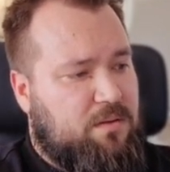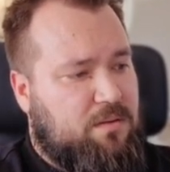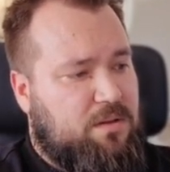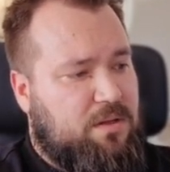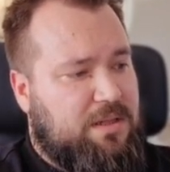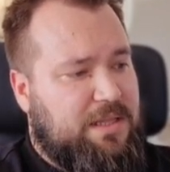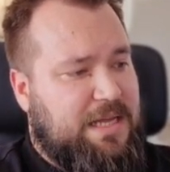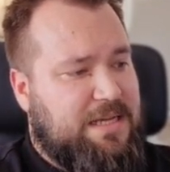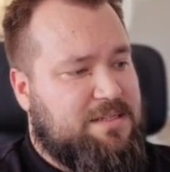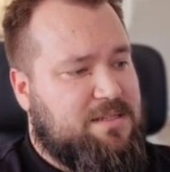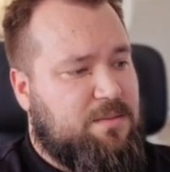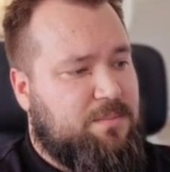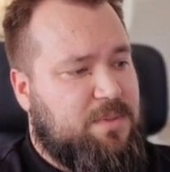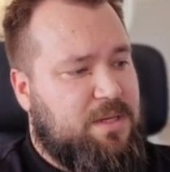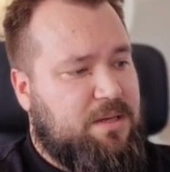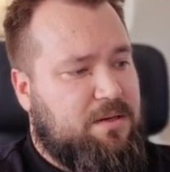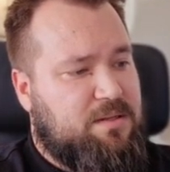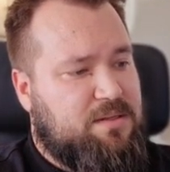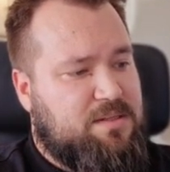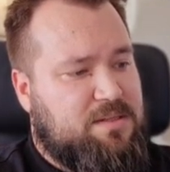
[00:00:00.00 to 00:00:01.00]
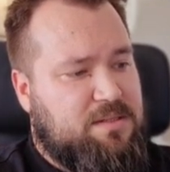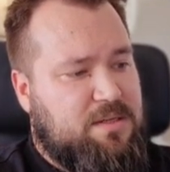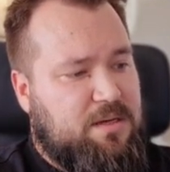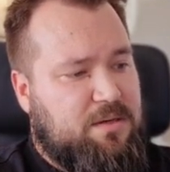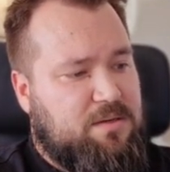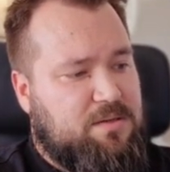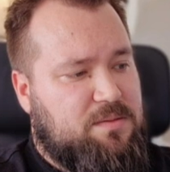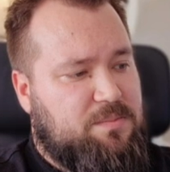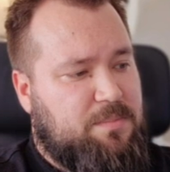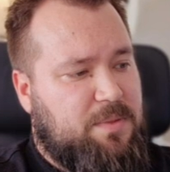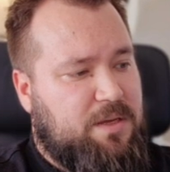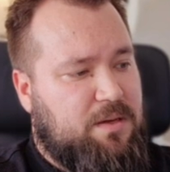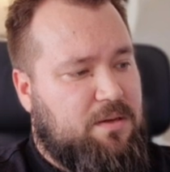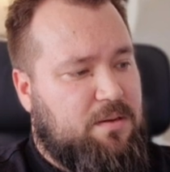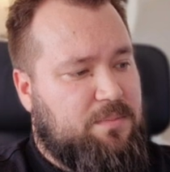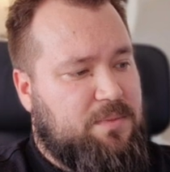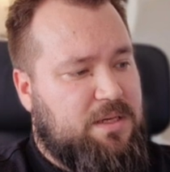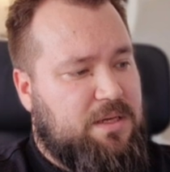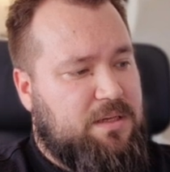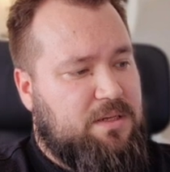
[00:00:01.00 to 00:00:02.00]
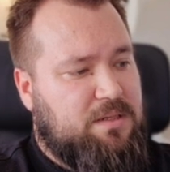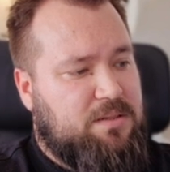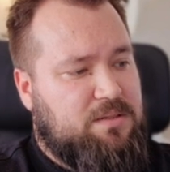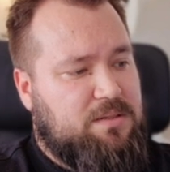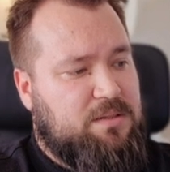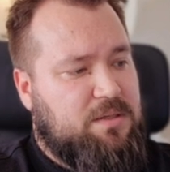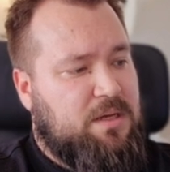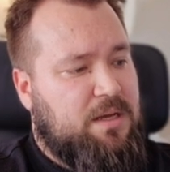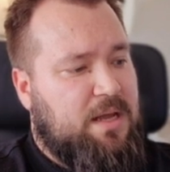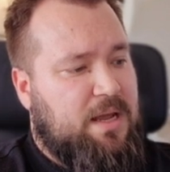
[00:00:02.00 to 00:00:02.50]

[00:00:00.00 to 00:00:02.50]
the last updated status being updated